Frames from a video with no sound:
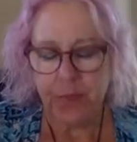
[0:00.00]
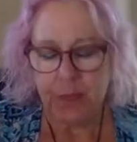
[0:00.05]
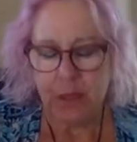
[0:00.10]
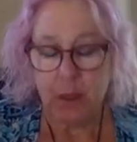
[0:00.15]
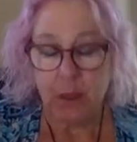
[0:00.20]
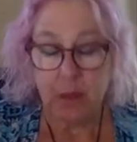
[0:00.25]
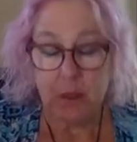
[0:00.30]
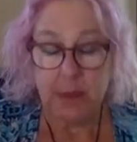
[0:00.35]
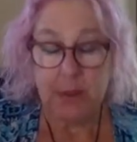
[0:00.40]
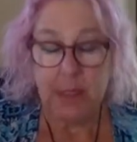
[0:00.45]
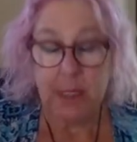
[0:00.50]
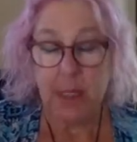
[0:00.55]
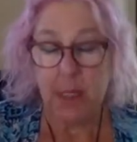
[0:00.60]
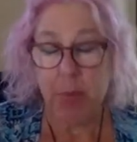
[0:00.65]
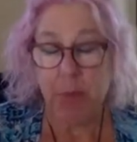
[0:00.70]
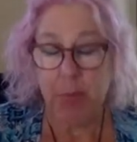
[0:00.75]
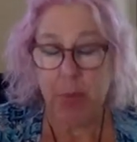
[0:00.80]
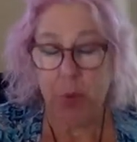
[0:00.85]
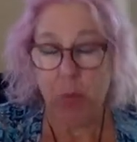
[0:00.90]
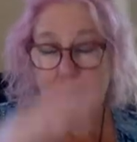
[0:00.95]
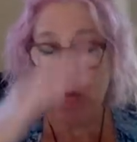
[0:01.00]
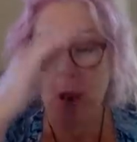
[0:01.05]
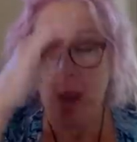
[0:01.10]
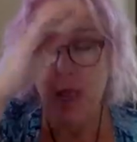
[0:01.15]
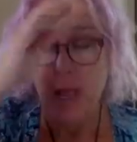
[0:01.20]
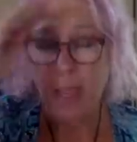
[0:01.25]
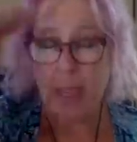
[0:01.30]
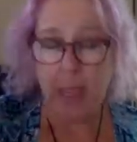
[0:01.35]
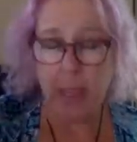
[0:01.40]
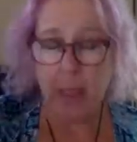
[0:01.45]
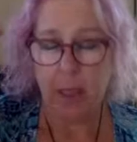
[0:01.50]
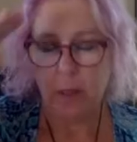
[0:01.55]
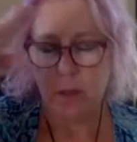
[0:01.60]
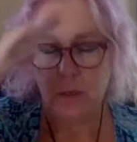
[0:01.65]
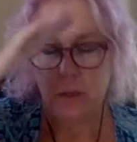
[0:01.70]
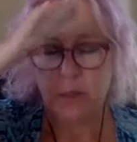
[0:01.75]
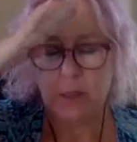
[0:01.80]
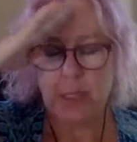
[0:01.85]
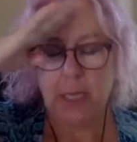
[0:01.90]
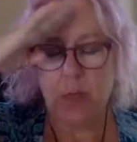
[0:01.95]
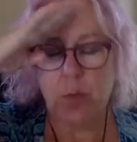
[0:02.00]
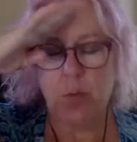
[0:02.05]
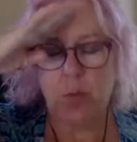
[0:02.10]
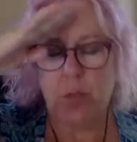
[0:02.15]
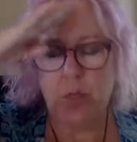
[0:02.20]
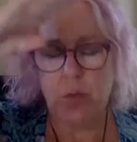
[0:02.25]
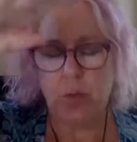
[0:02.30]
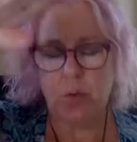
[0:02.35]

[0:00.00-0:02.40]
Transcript: Looks like a beret. Looks like when you